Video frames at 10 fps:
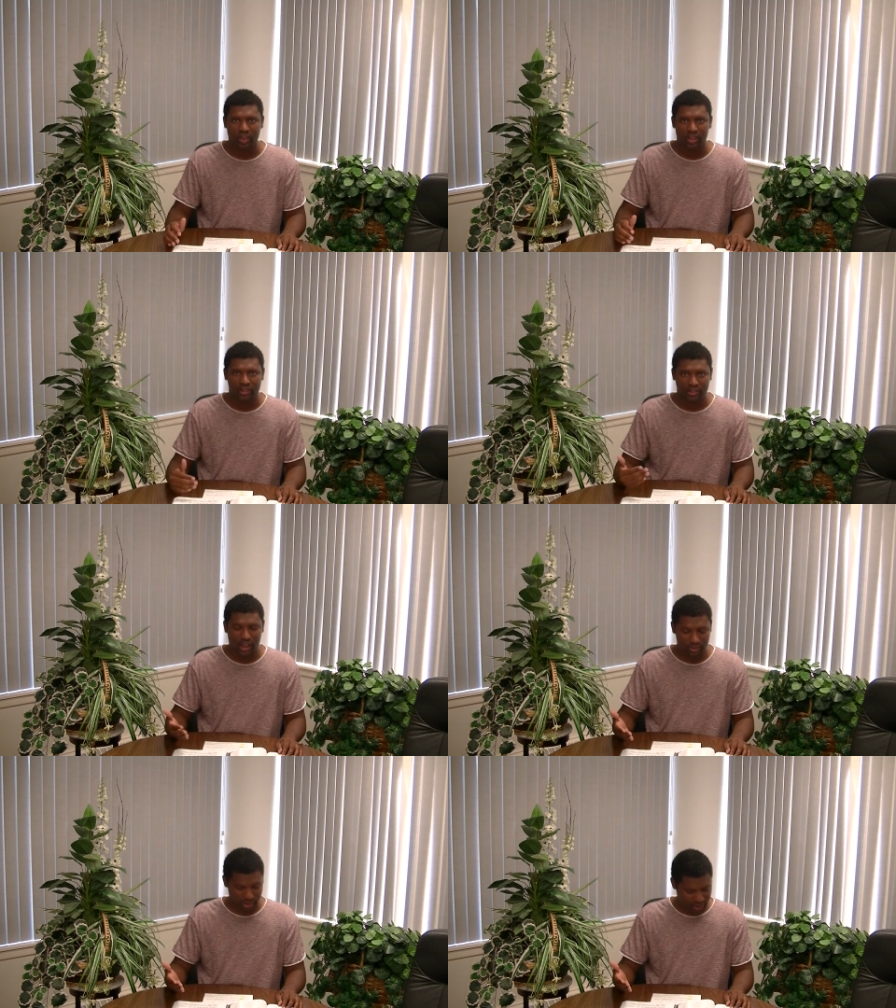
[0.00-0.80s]

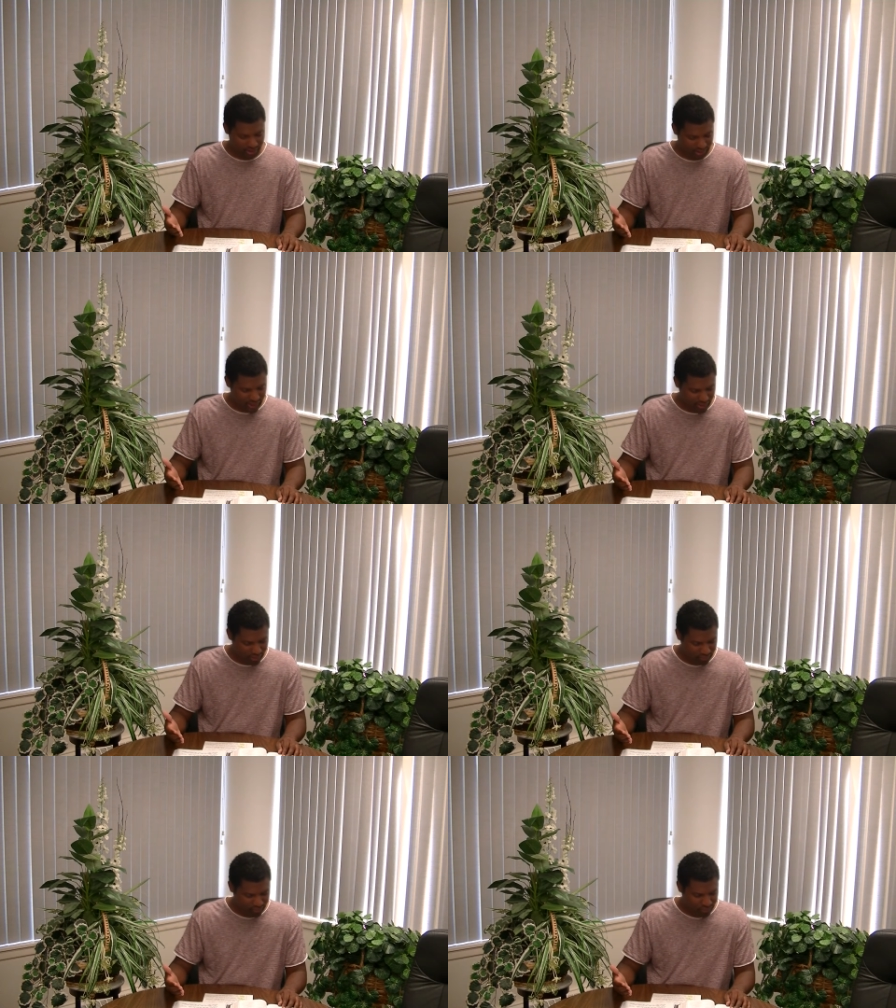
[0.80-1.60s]
Psalms
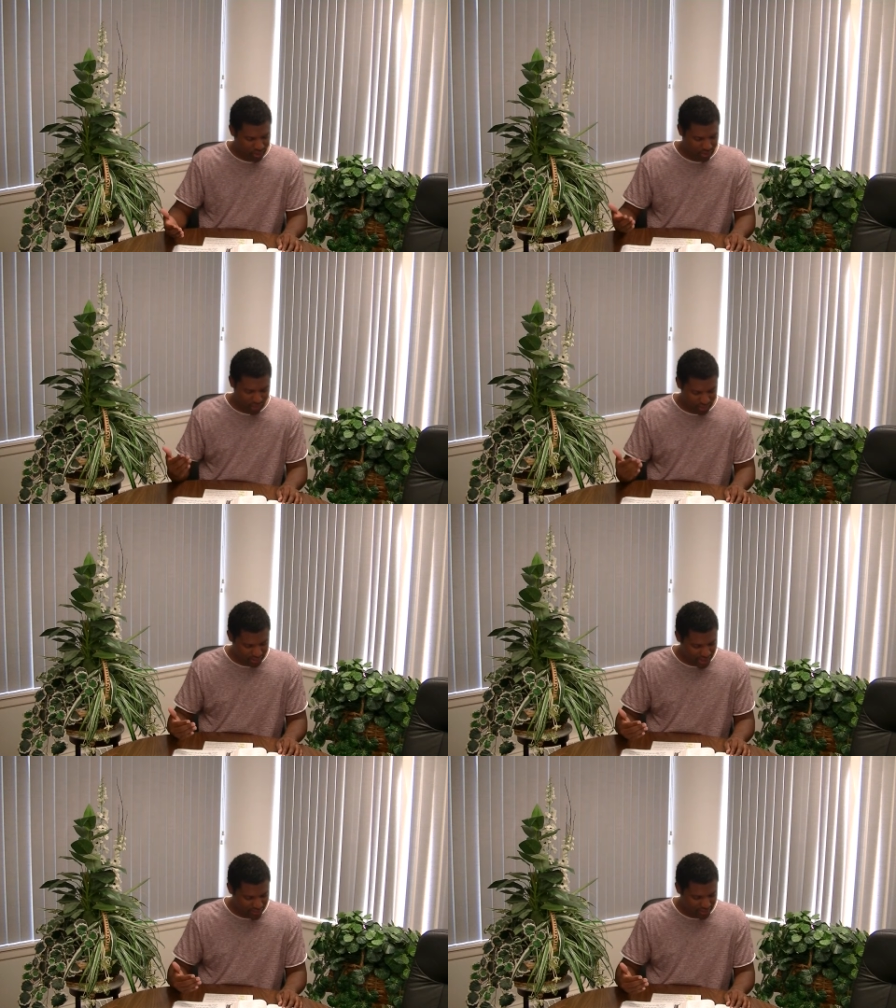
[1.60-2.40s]
37 verse
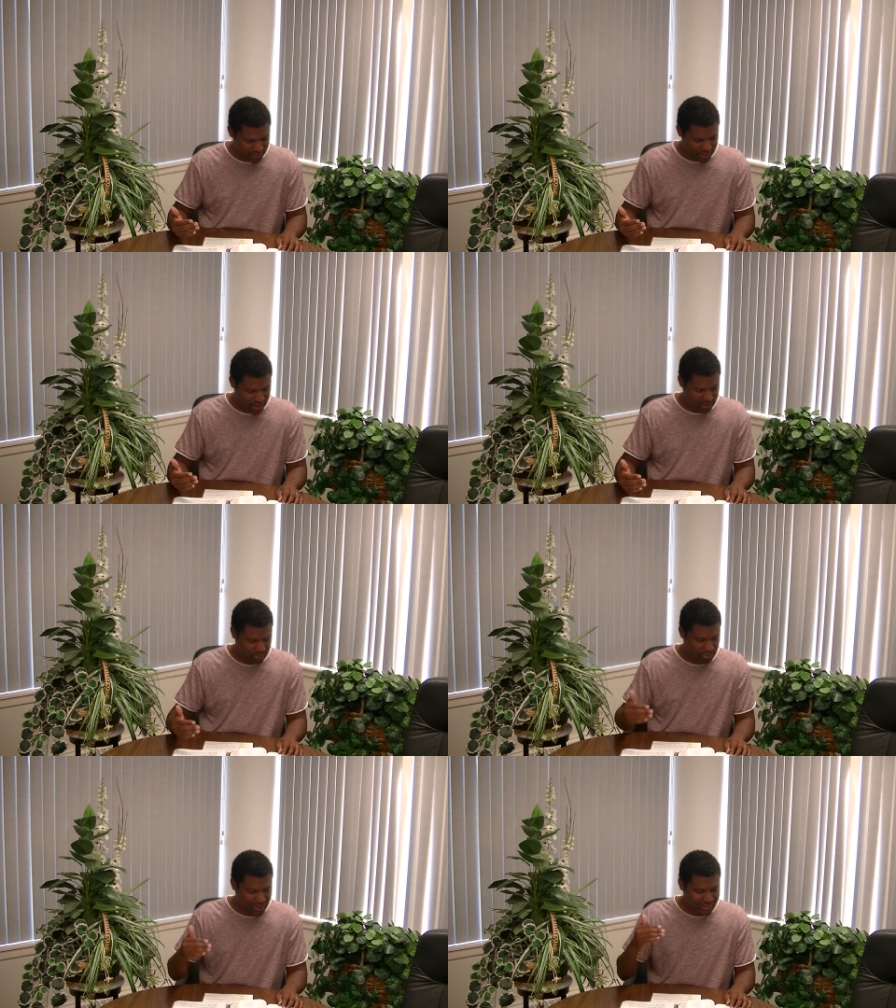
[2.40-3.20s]
7 says,
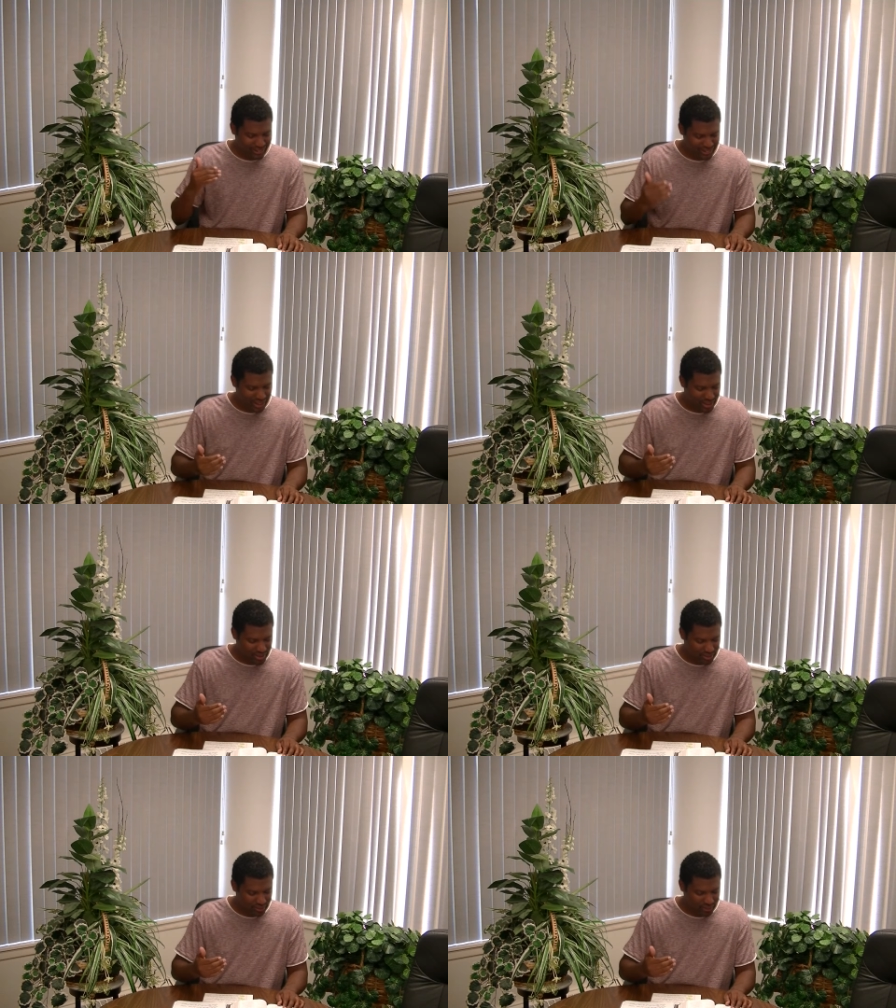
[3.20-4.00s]
Be
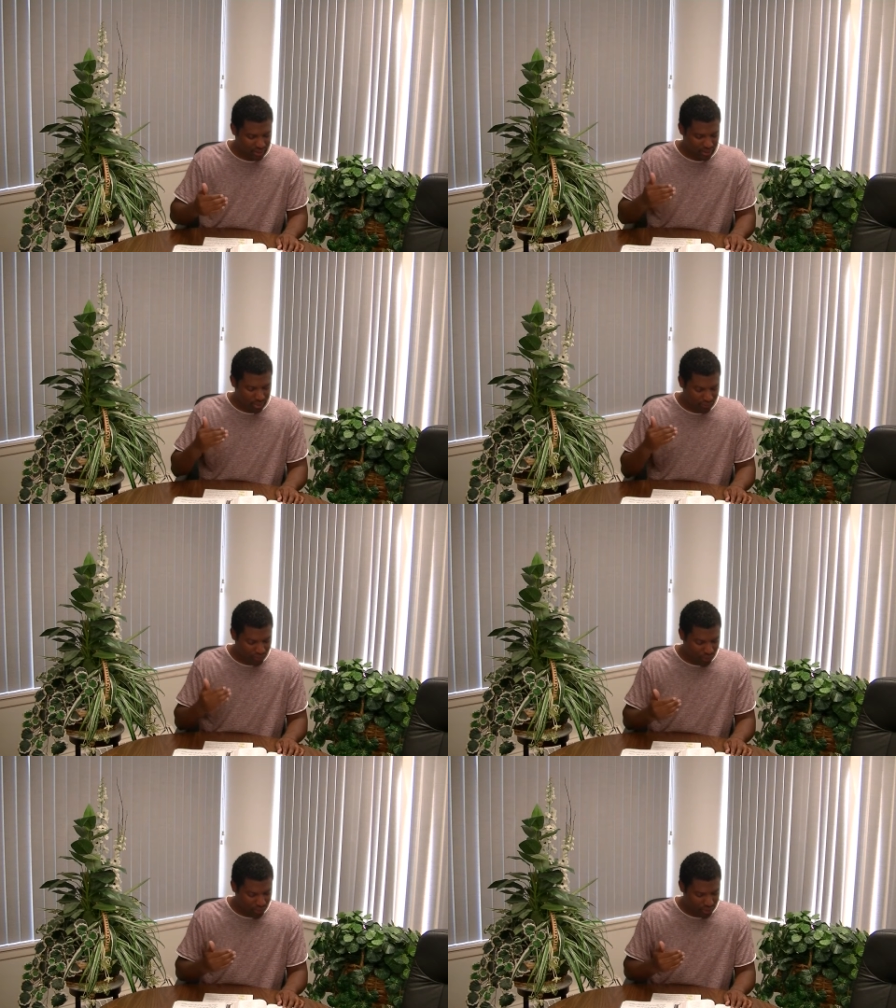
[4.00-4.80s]
still
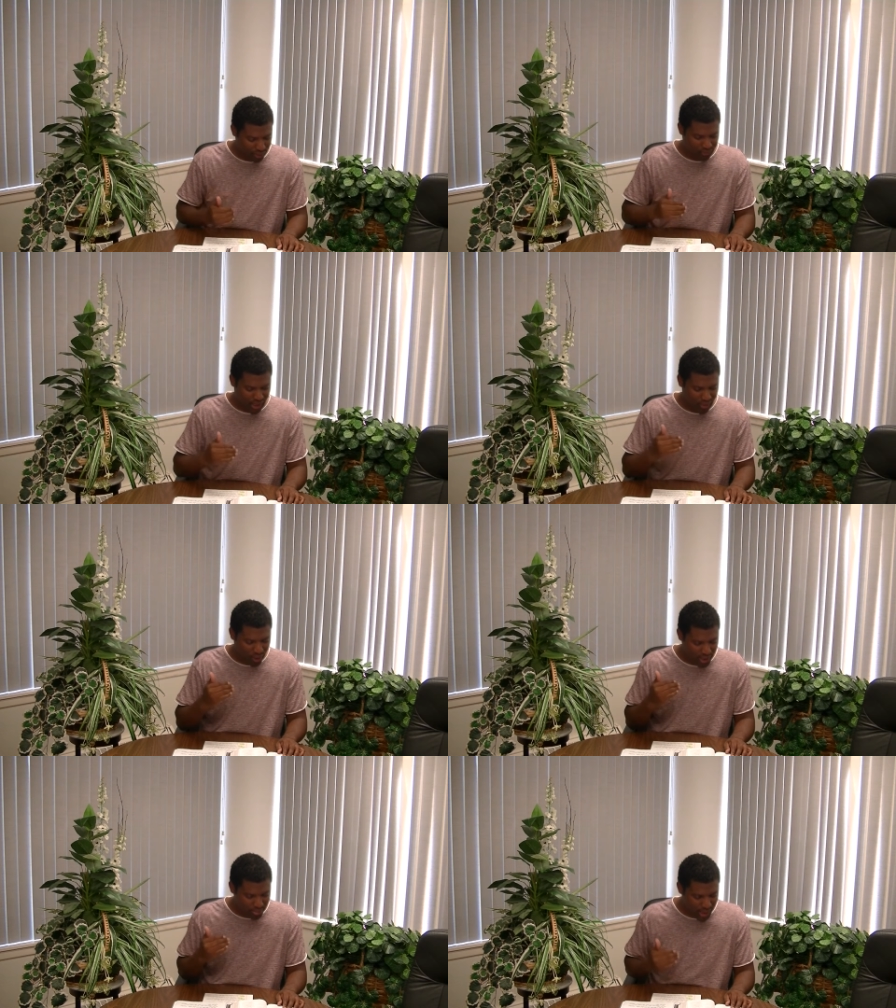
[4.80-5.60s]
and
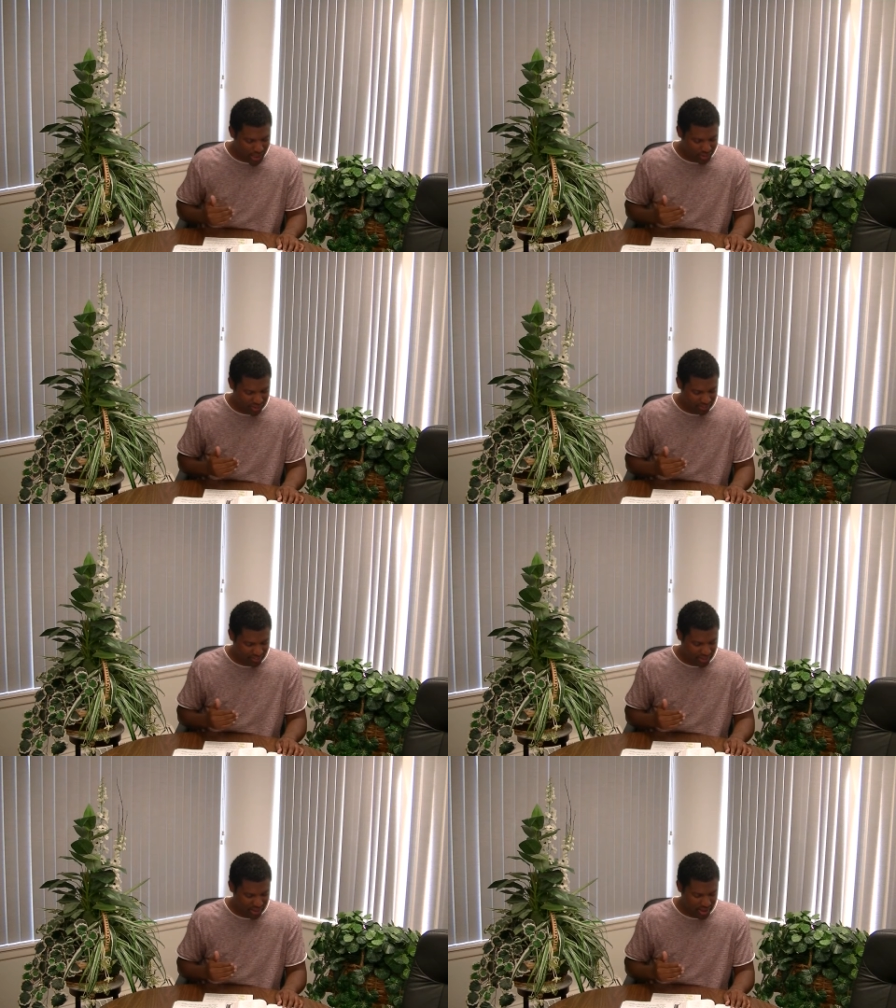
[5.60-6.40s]
wait patiently
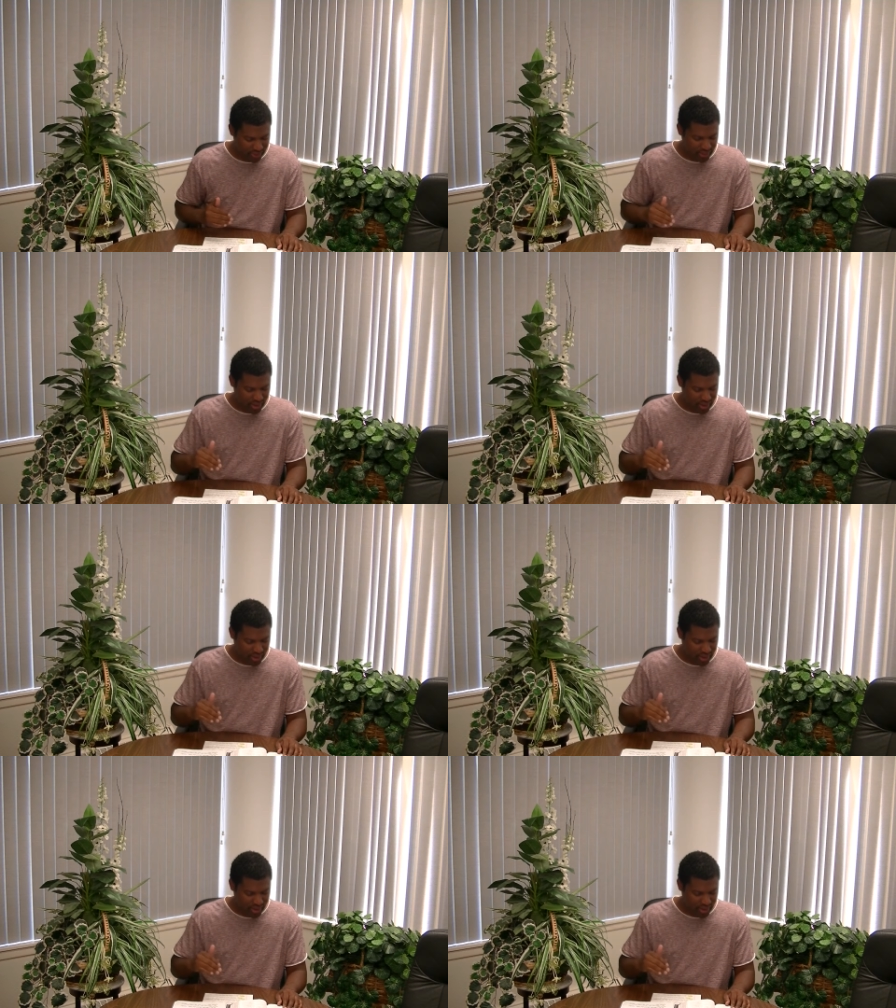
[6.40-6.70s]
for him.